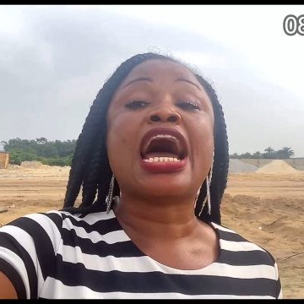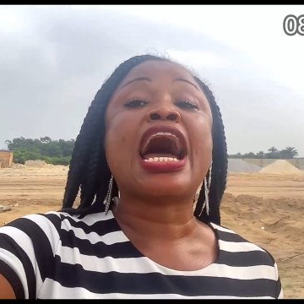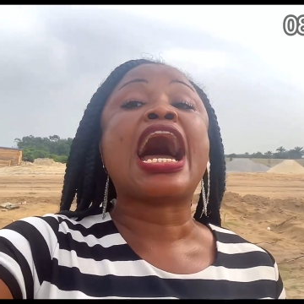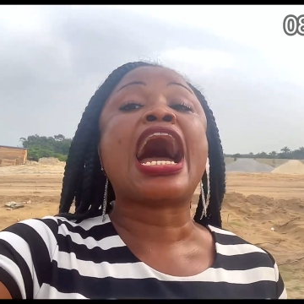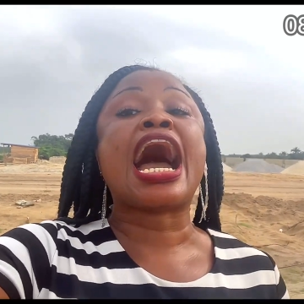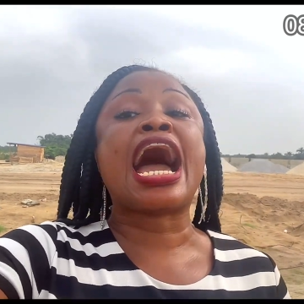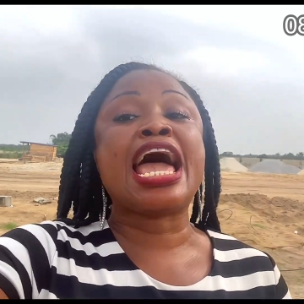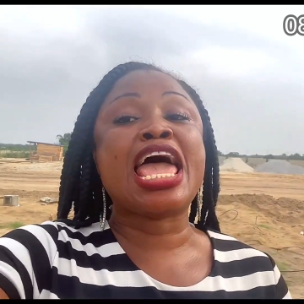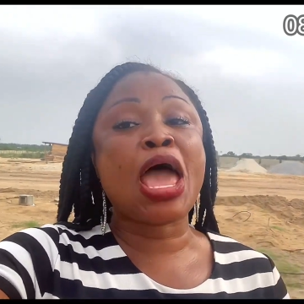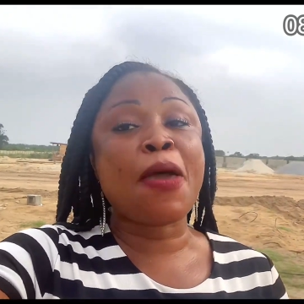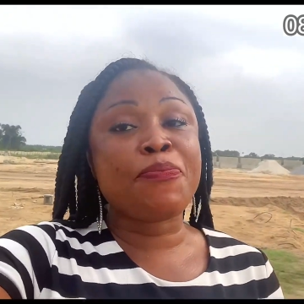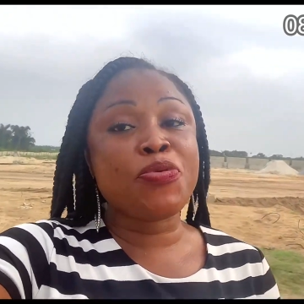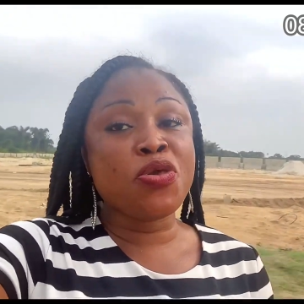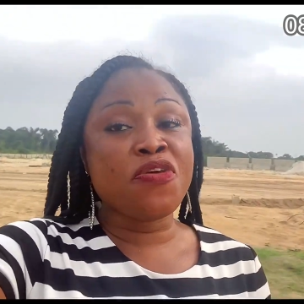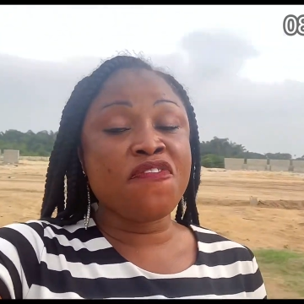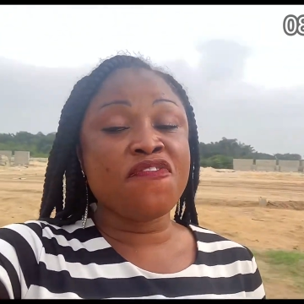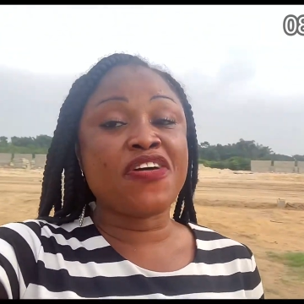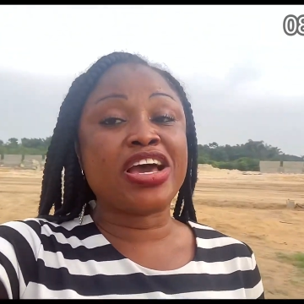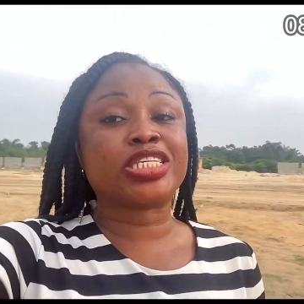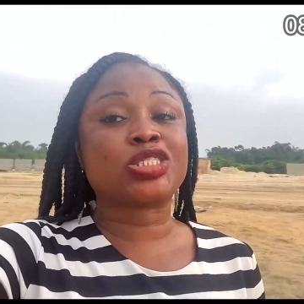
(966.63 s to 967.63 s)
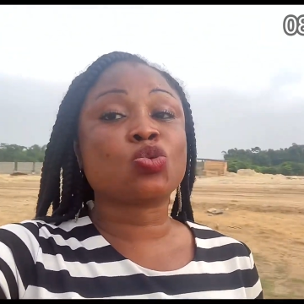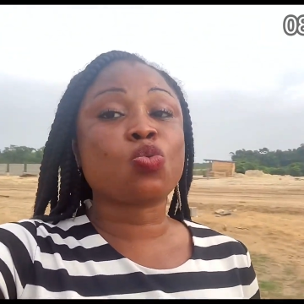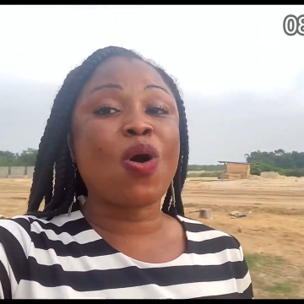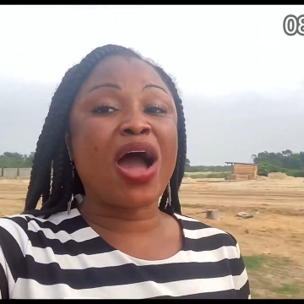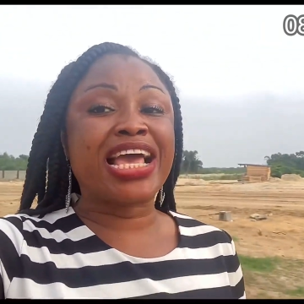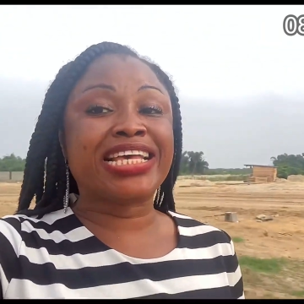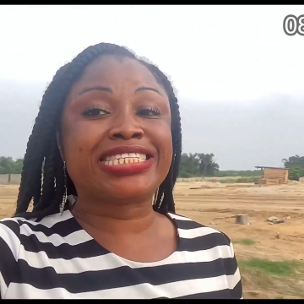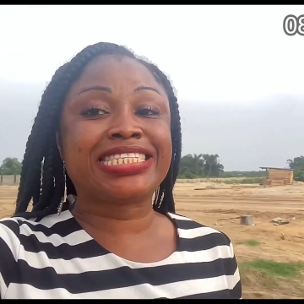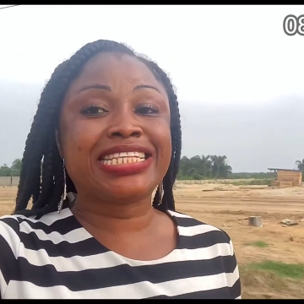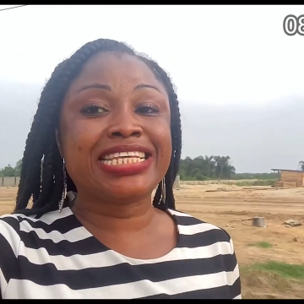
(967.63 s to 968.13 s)
I help you invest
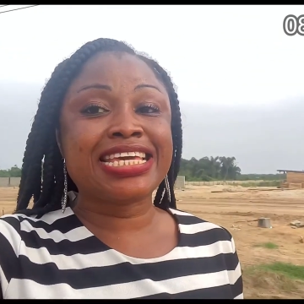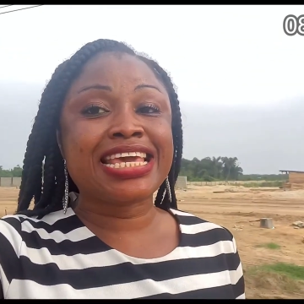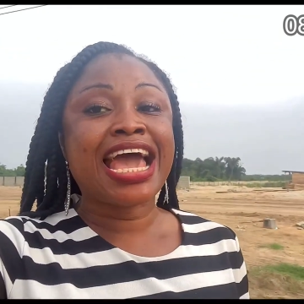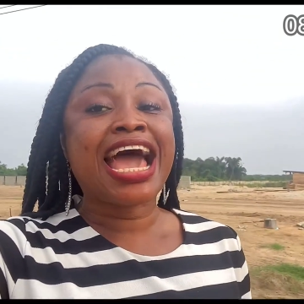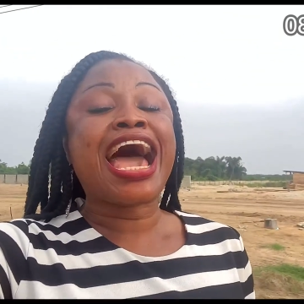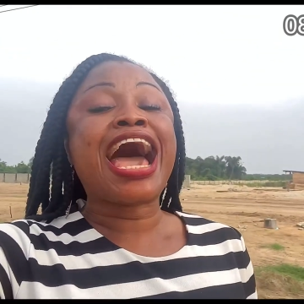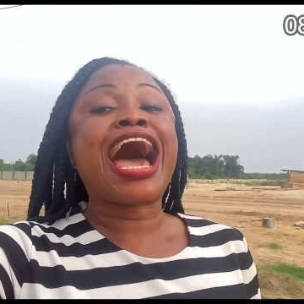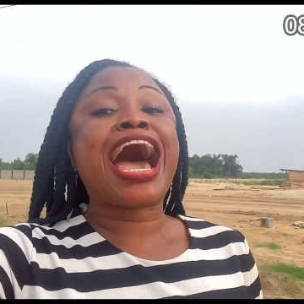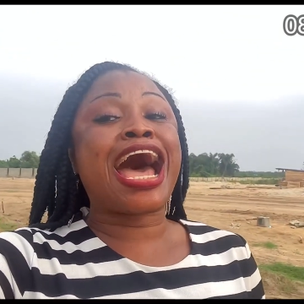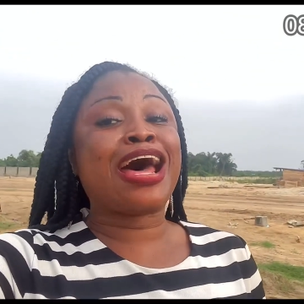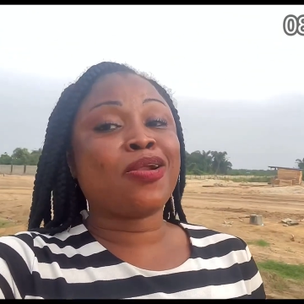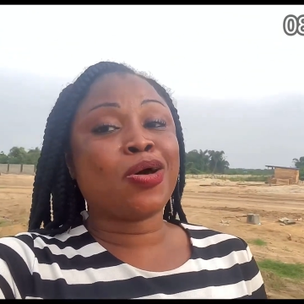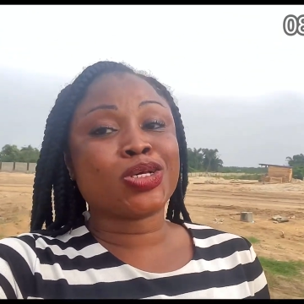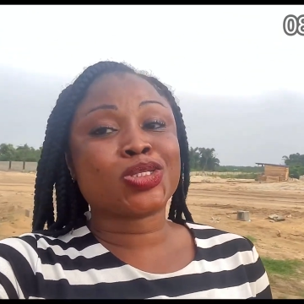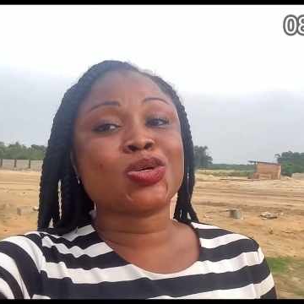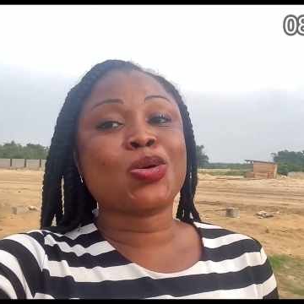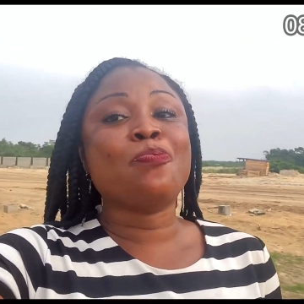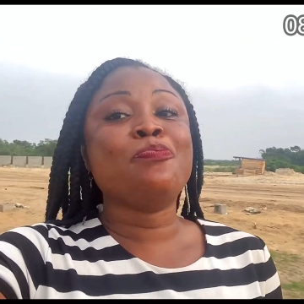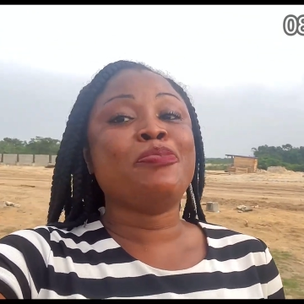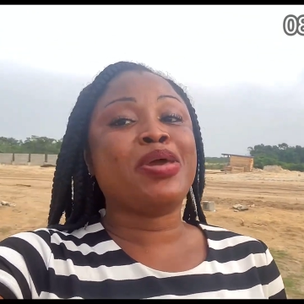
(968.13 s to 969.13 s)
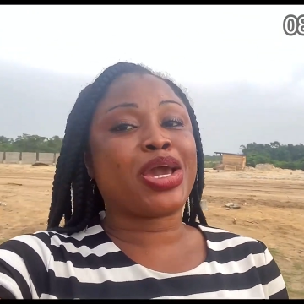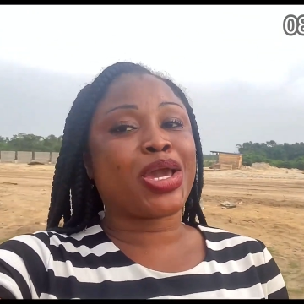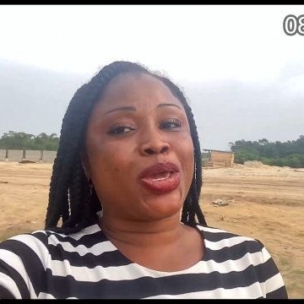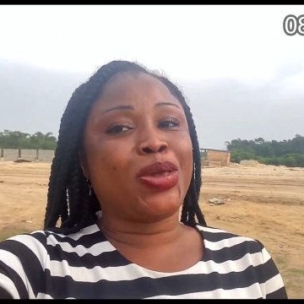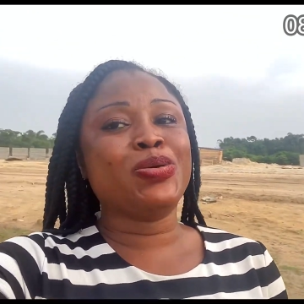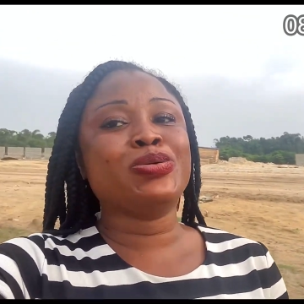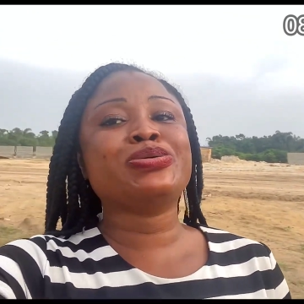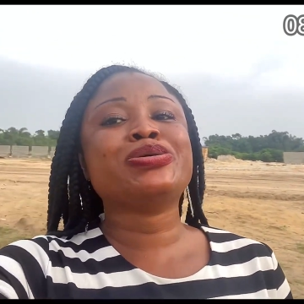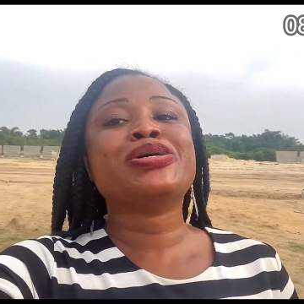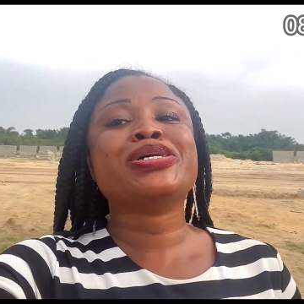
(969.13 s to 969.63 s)
wisely and also make
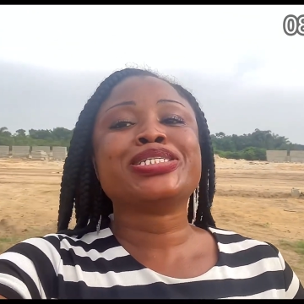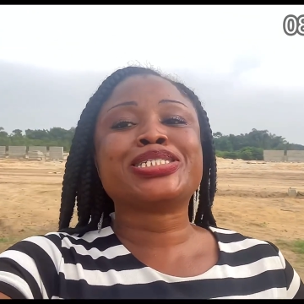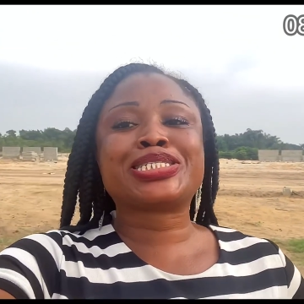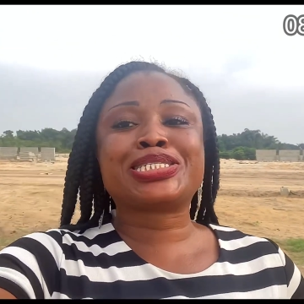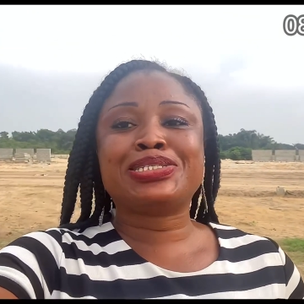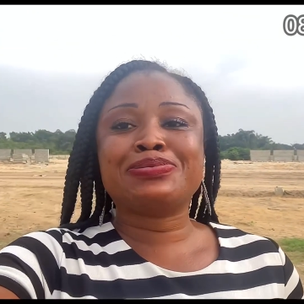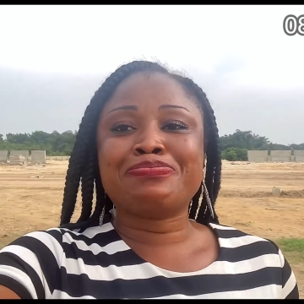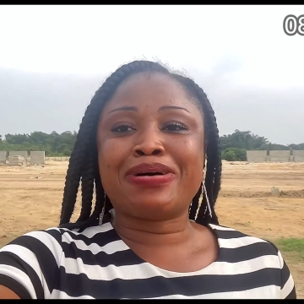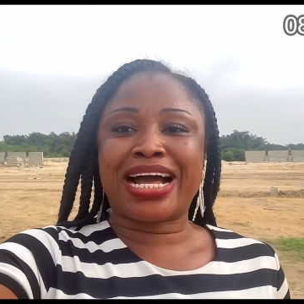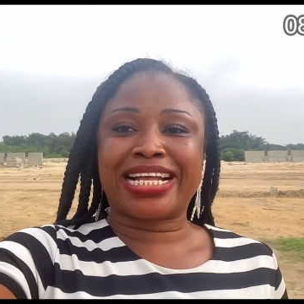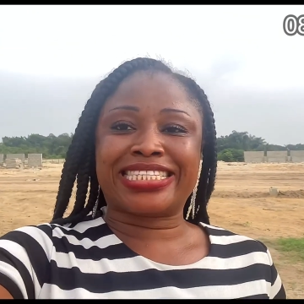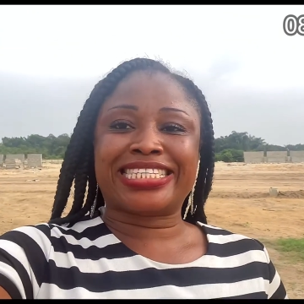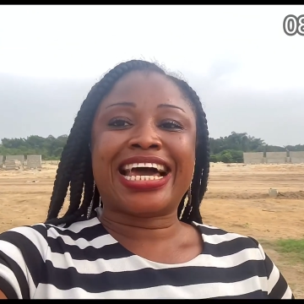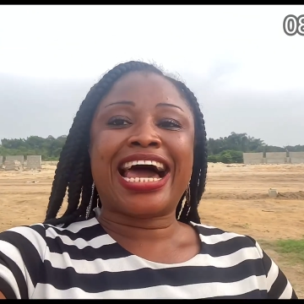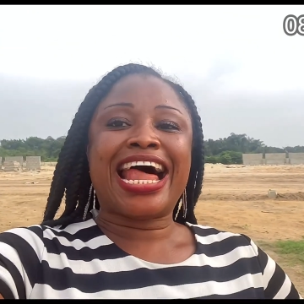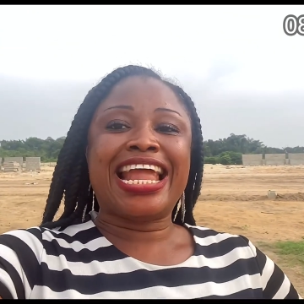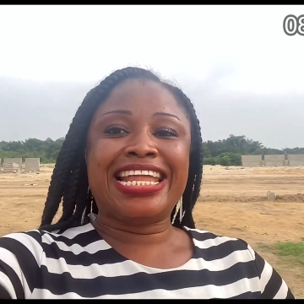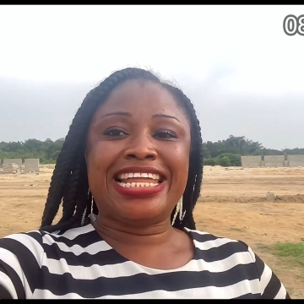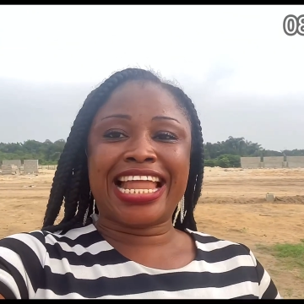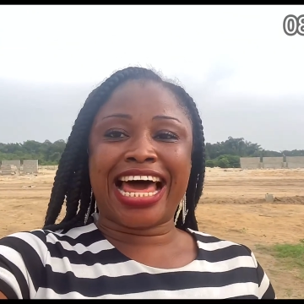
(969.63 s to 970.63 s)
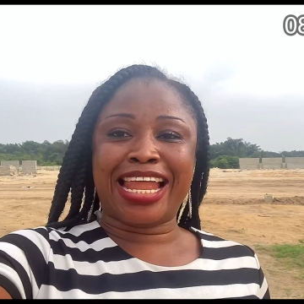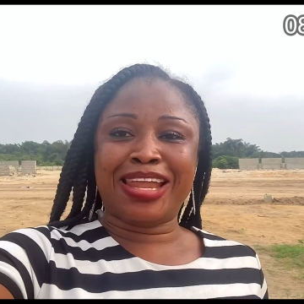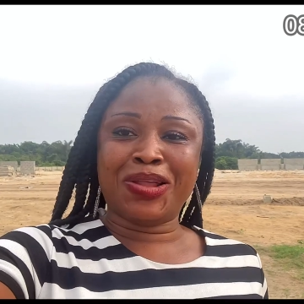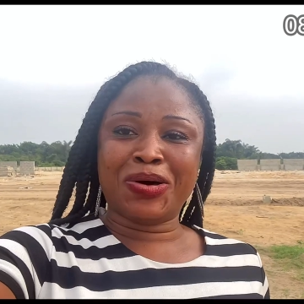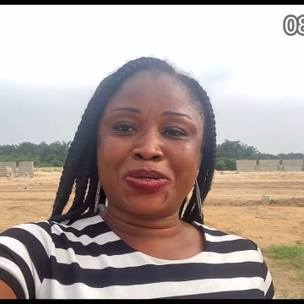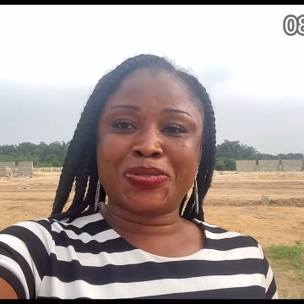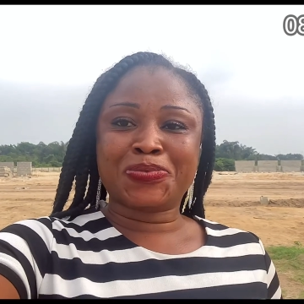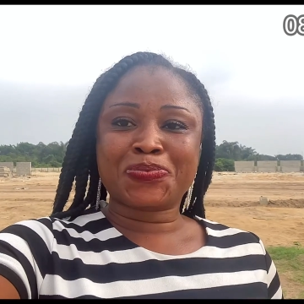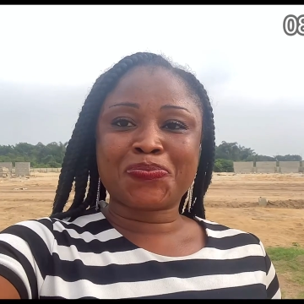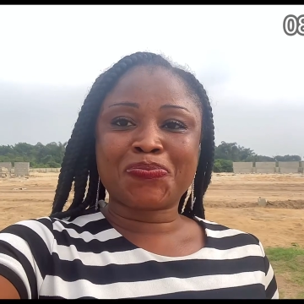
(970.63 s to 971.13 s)
you smart landlord.